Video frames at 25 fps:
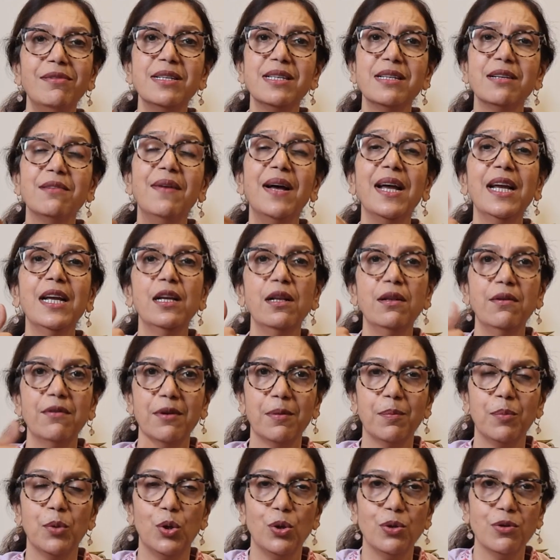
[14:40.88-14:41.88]
a cervical
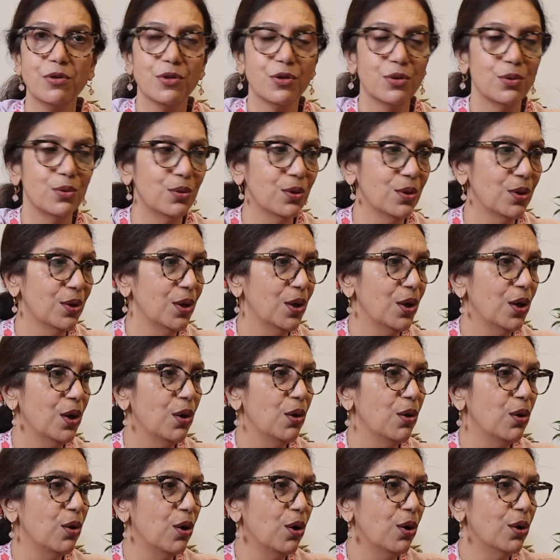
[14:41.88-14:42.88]
rib also.
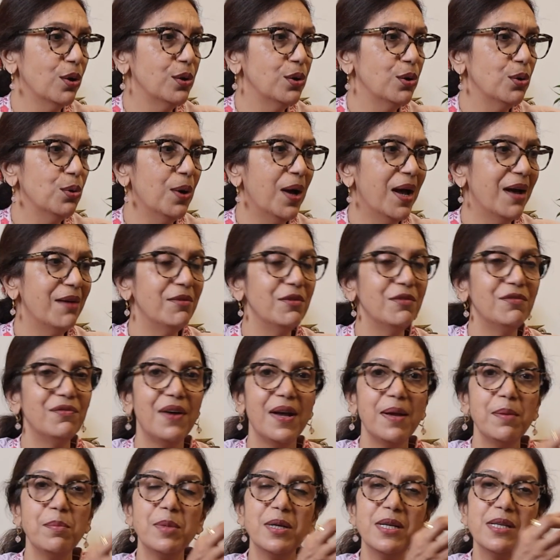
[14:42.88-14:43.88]
Or you have a
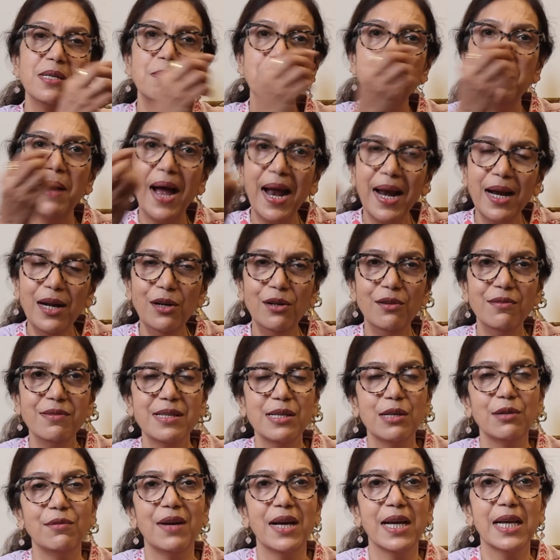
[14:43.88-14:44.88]
fibrous band of
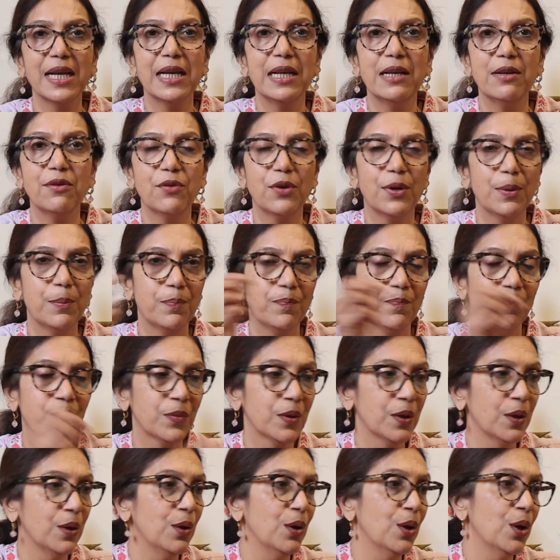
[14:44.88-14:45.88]
cervical rib.
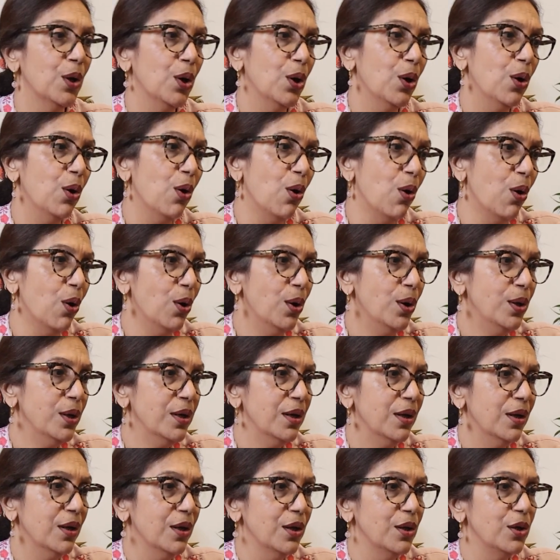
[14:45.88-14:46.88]

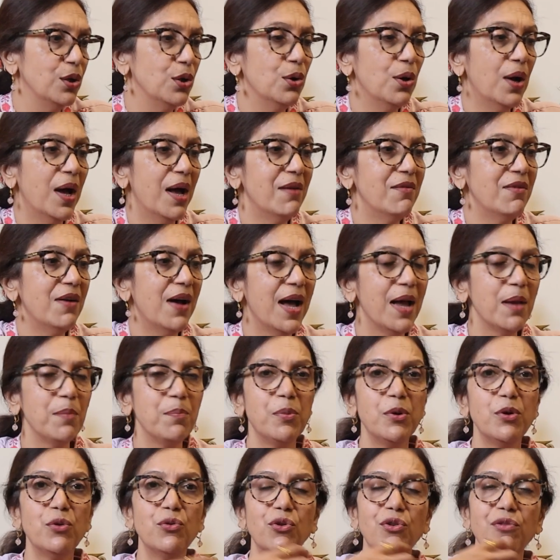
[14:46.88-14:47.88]
Or you have
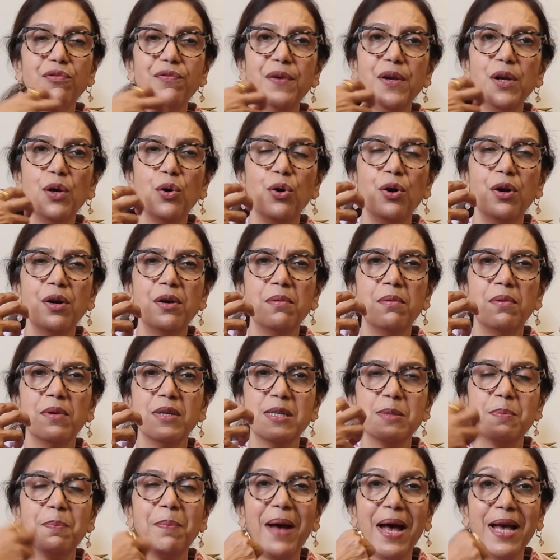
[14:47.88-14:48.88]
hypertrophy or
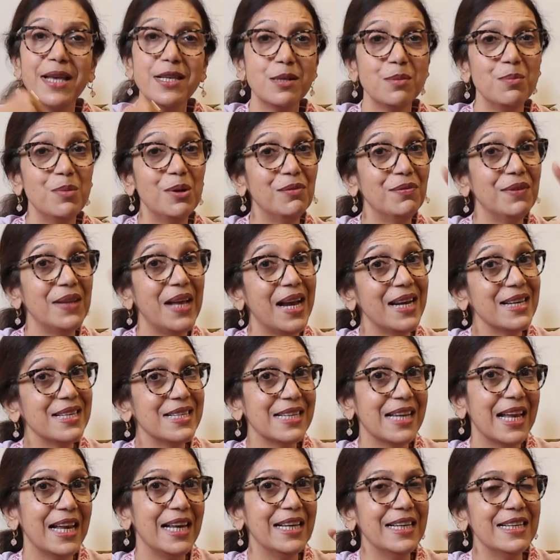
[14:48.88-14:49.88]
spasm of that
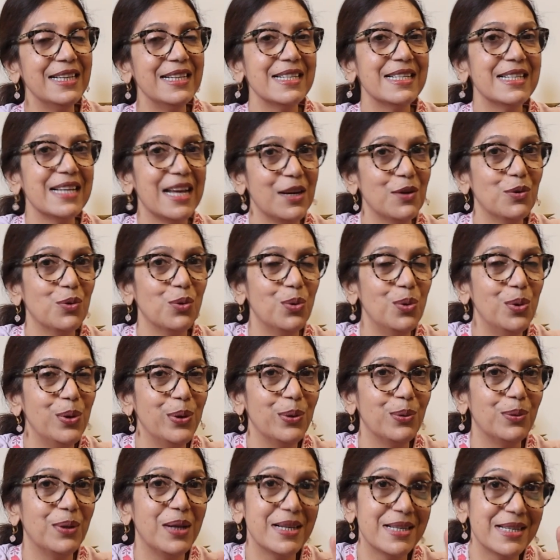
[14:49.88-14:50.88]
scalenus. I told
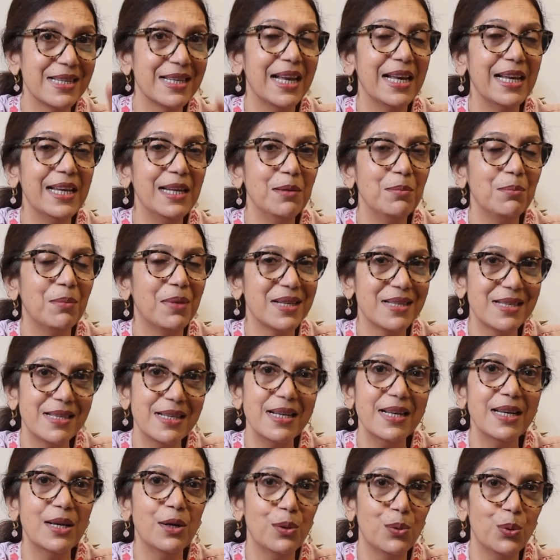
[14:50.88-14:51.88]
you that scalene
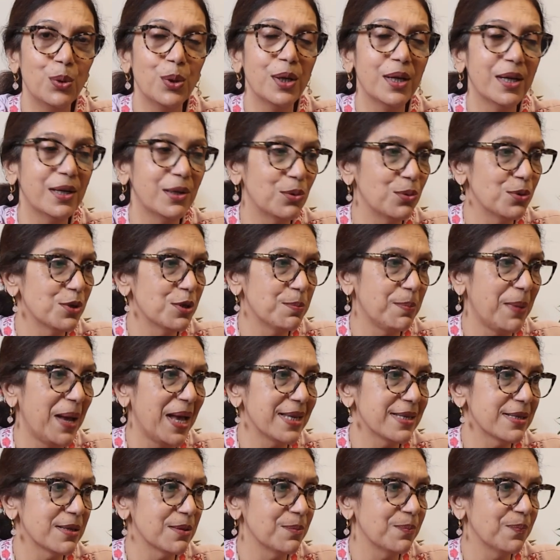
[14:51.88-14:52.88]
muscle going into
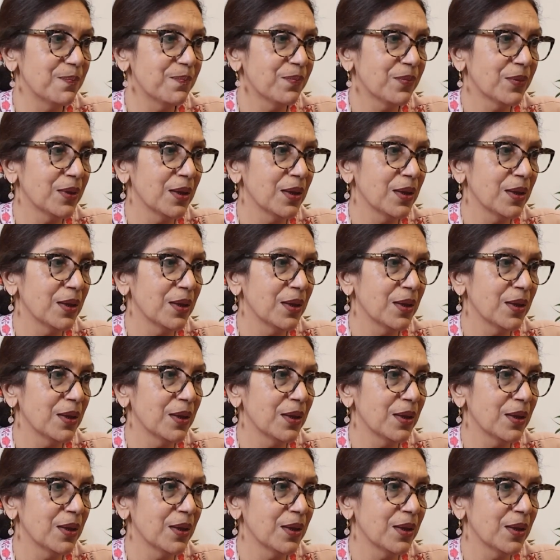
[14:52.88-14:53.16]
spasm.